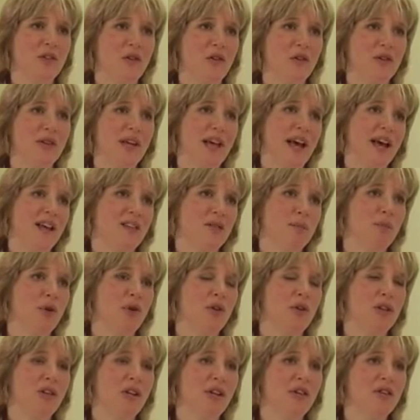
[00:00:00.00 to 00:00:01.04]
on cats'
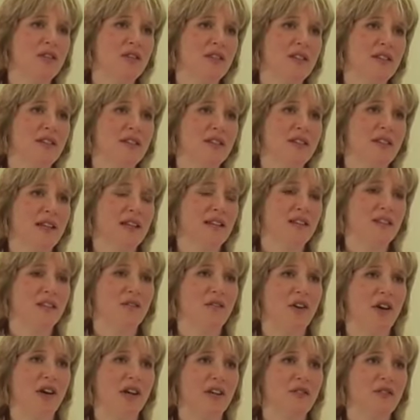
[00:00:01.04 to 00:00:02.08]
prognosis and
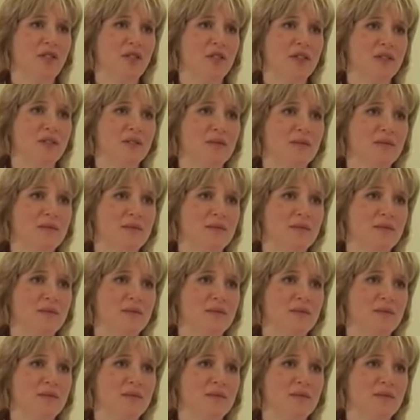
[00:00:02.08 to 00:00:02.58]
survival.